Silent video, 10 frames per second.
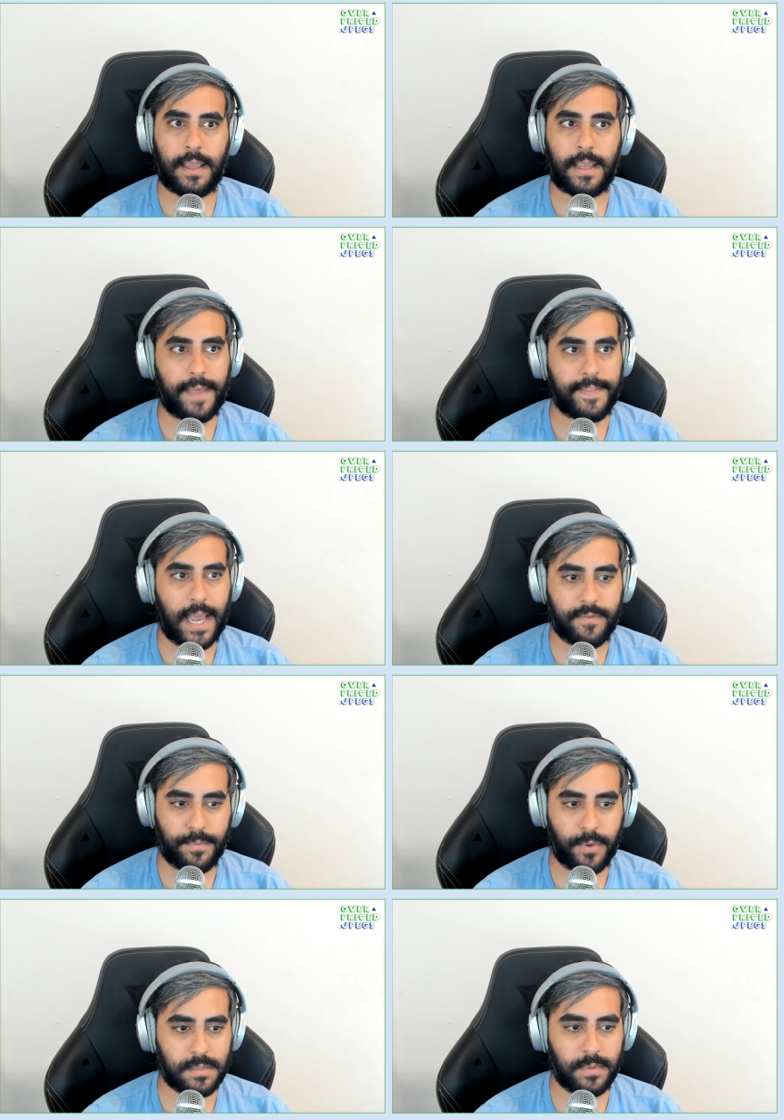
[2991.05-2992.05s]
yeah, and there have
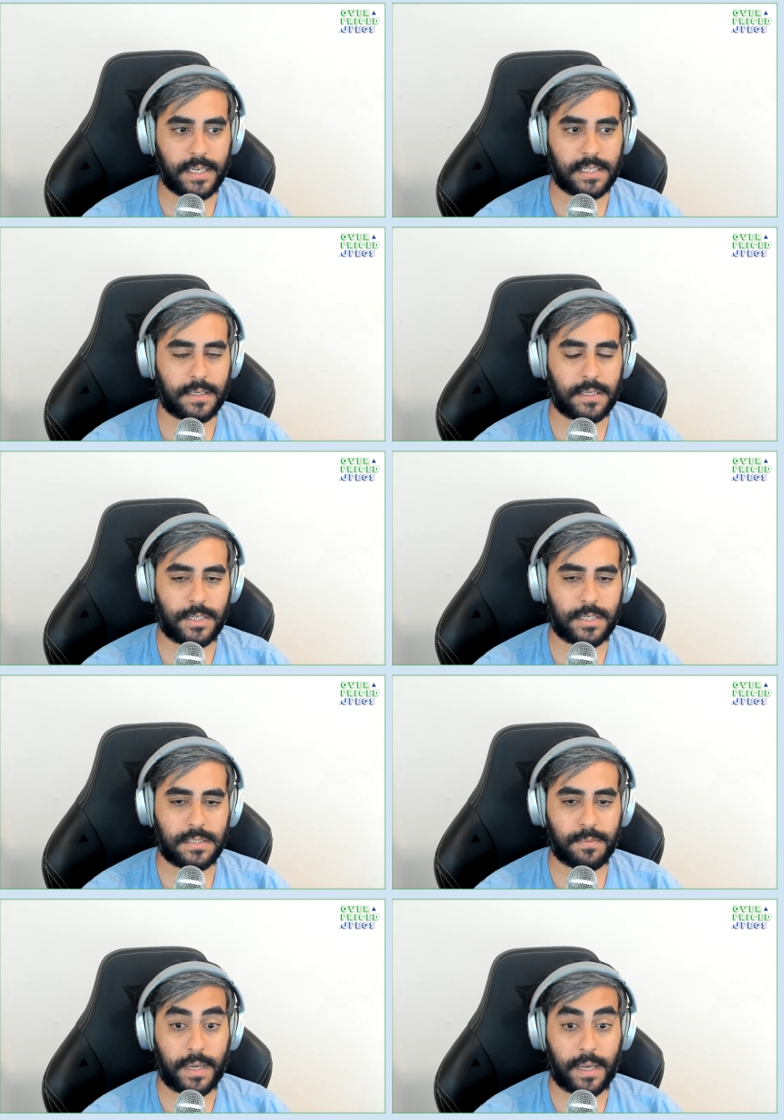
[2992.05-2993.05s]
impossible
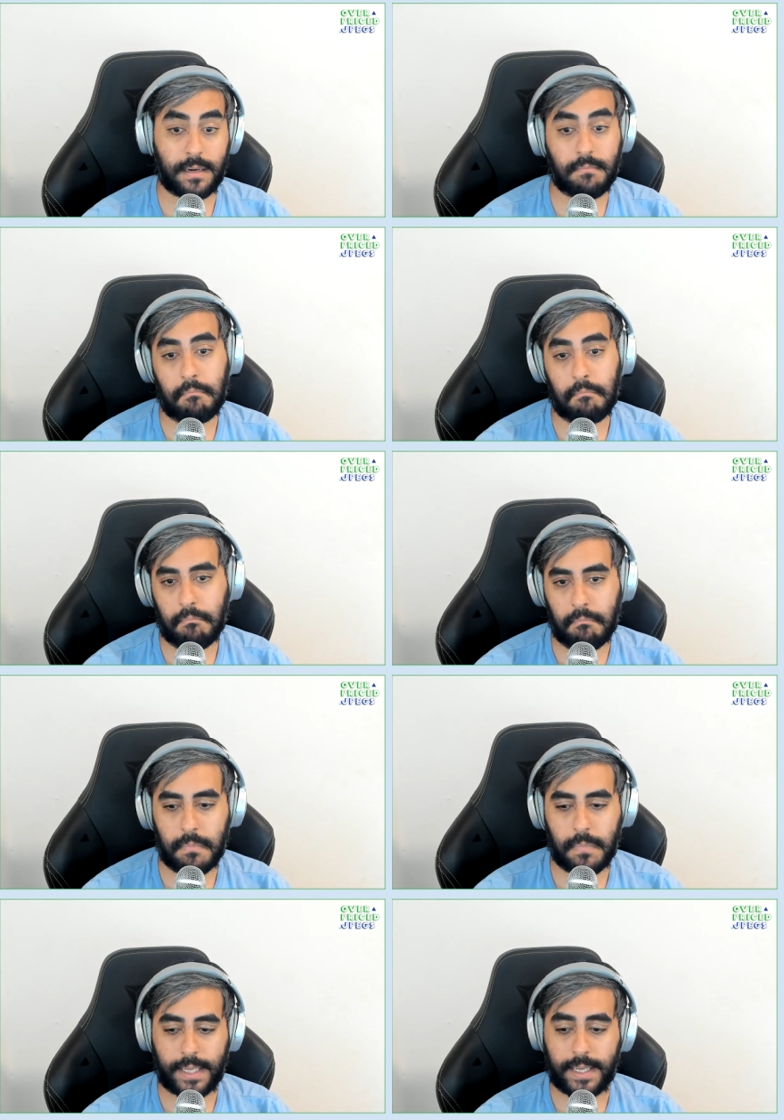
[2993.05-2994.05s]
expectations, but
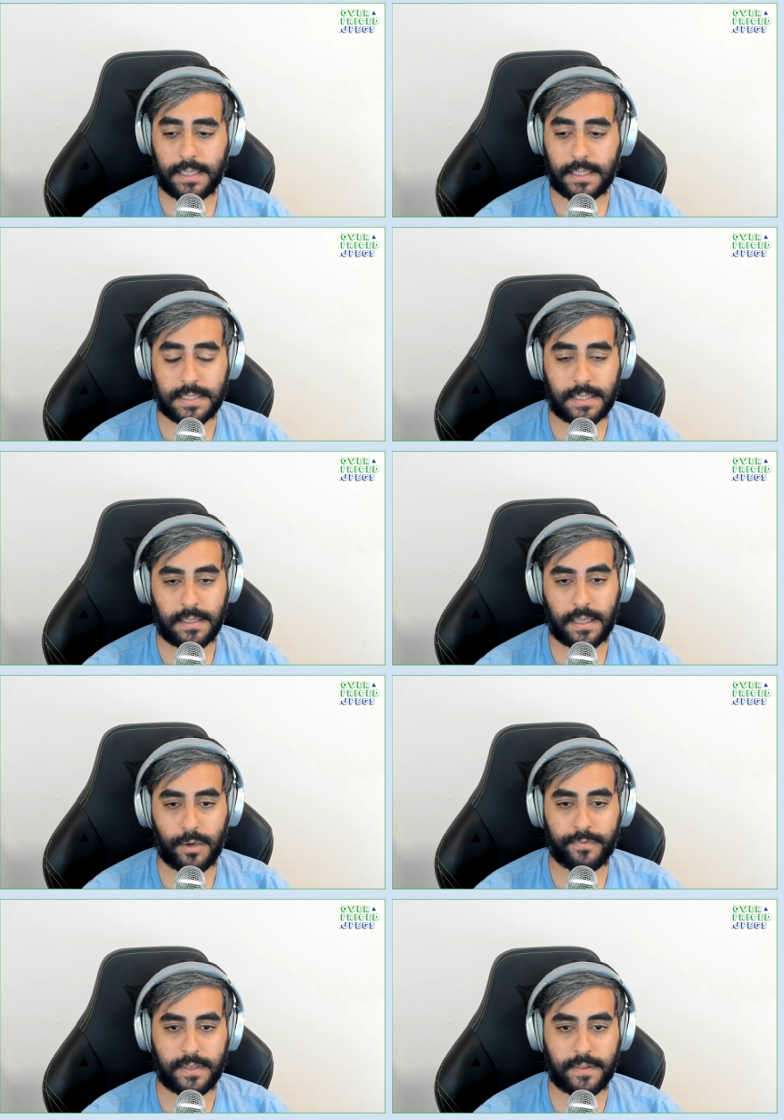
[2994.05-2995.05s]
yeah, let's see. Like
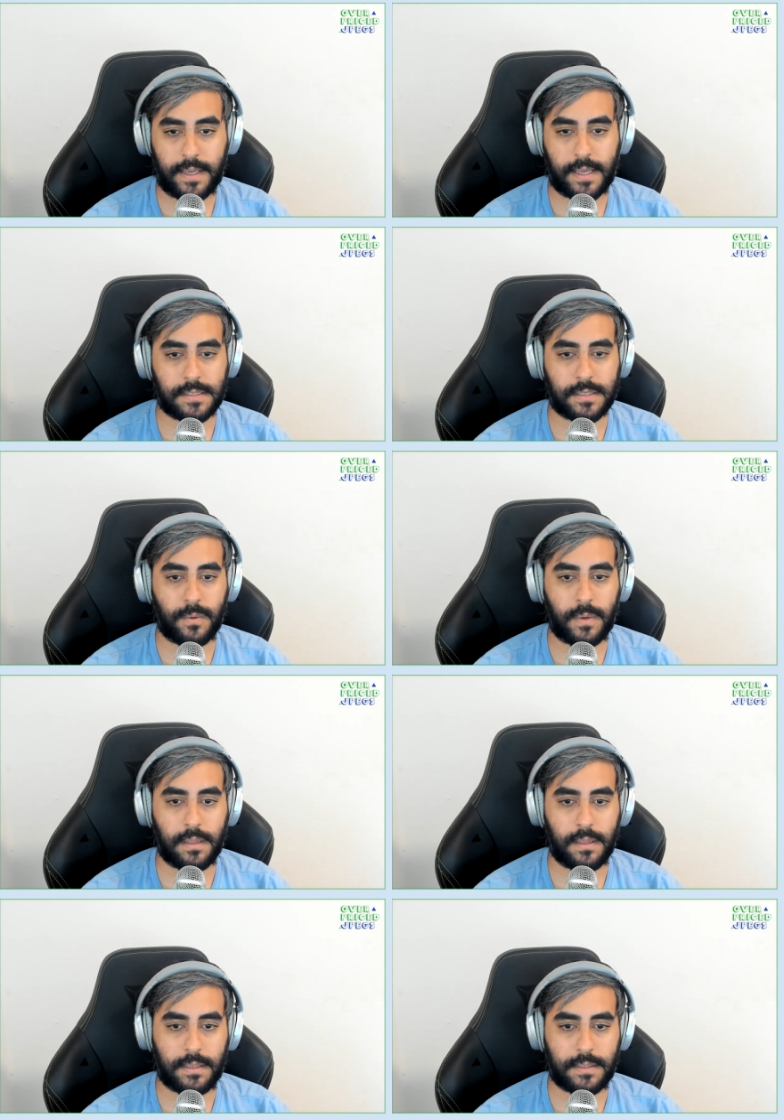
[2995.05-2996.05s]
hopefully they execute
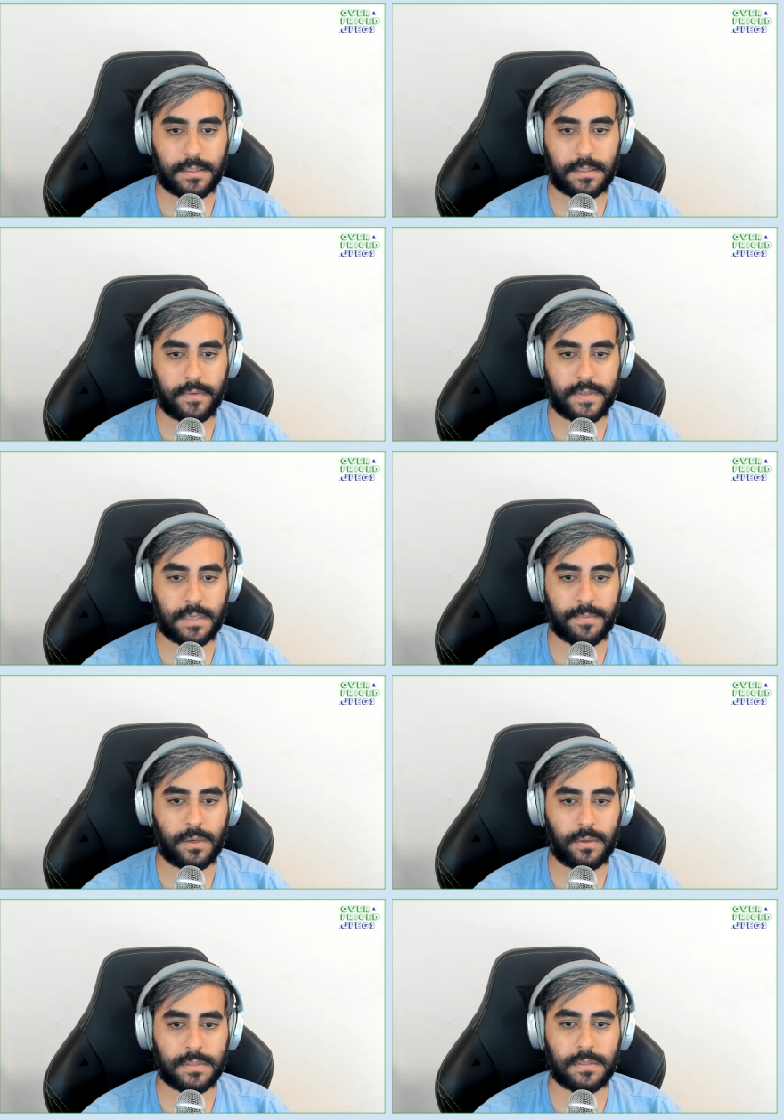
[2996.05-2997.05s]
well and, and deliver
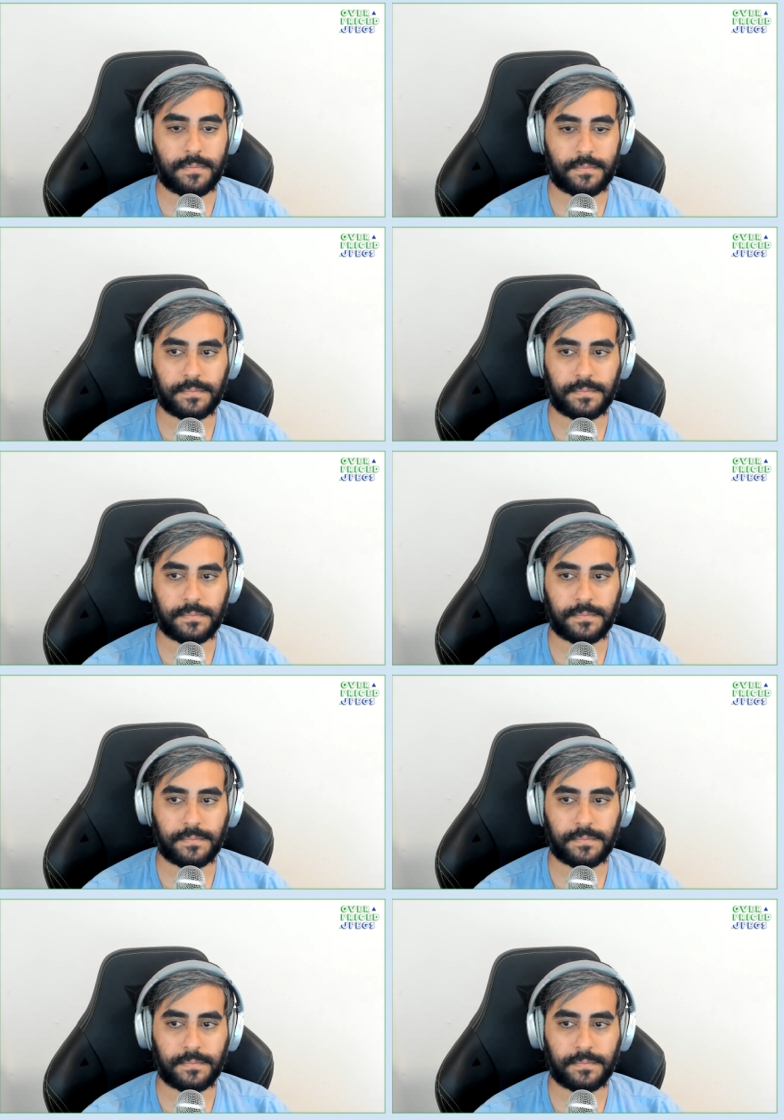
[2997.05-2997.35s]
something awesome.